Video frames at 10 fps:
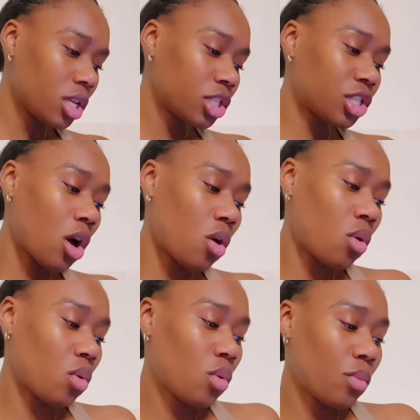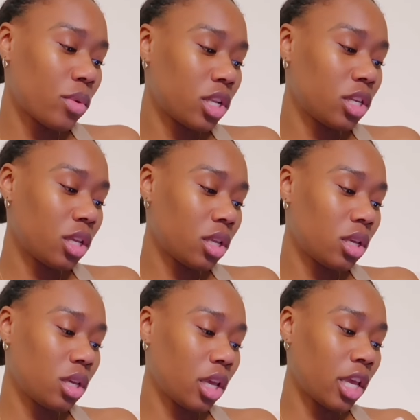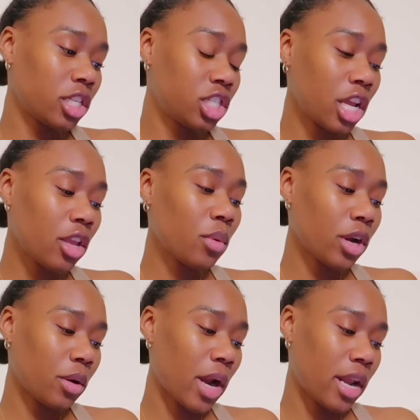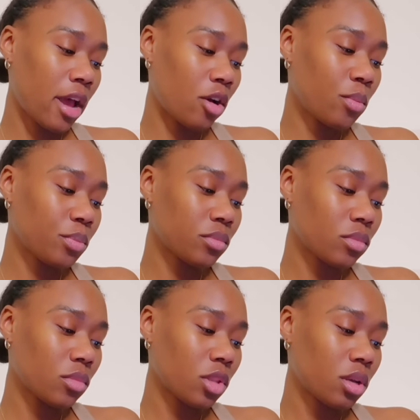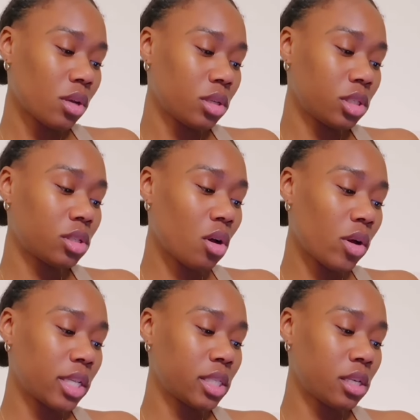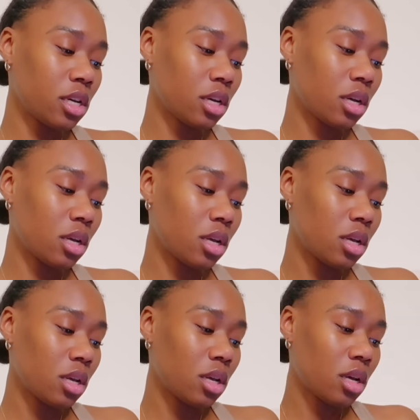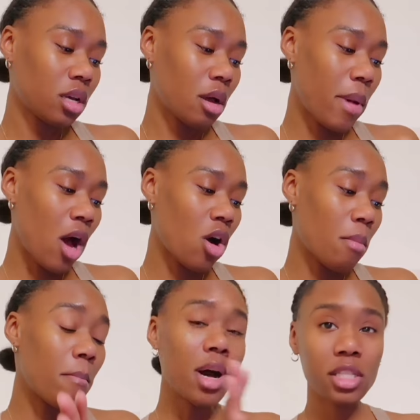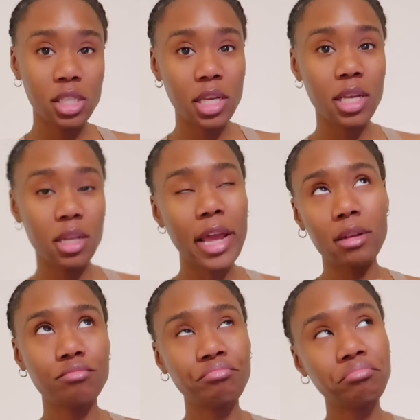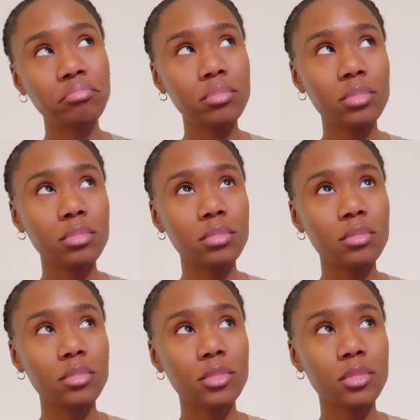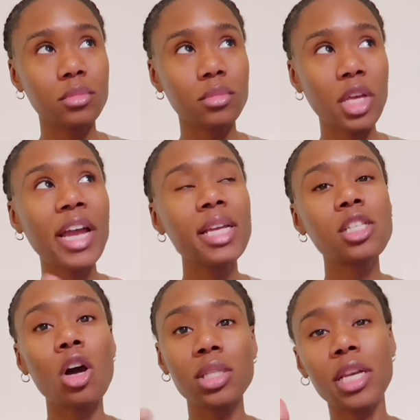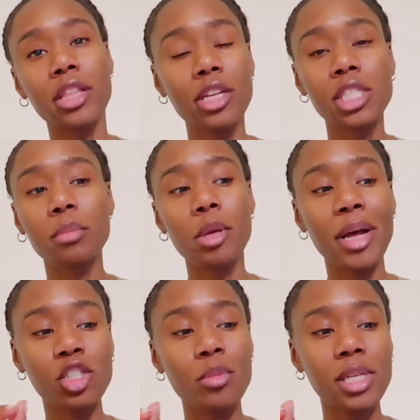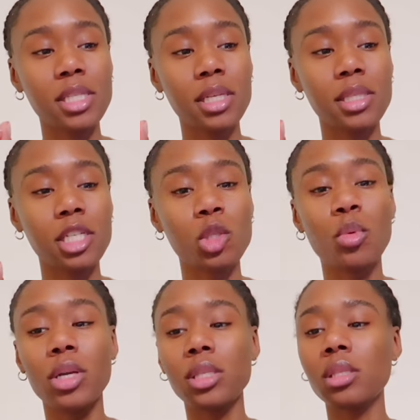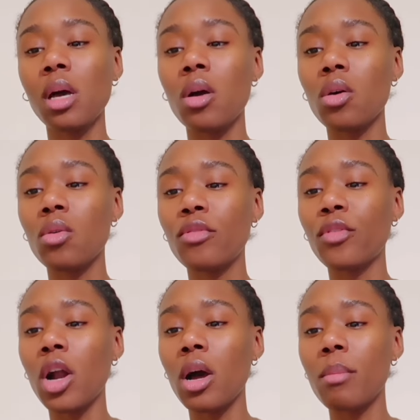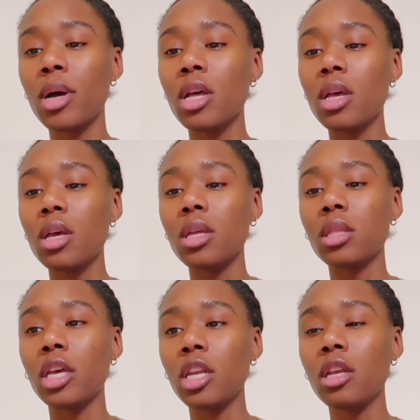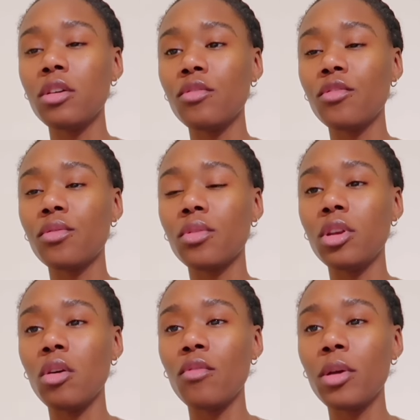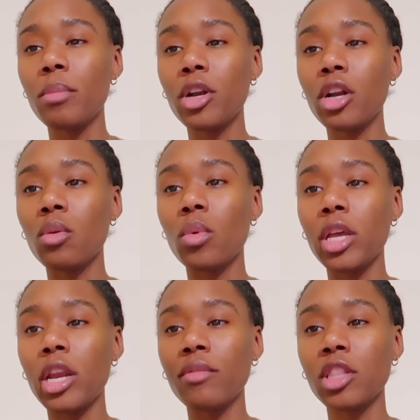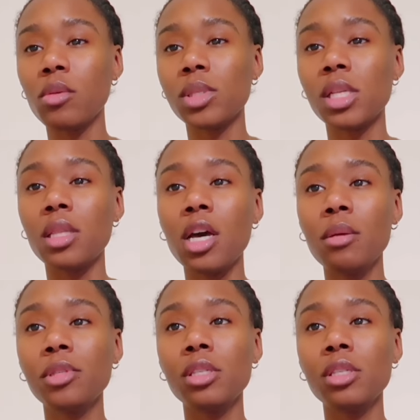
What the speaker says: so it's January right now. So it took about a month to get, like, I guess altogether, it took me about 2 months to get to this point. So from the end of November when everything was sent up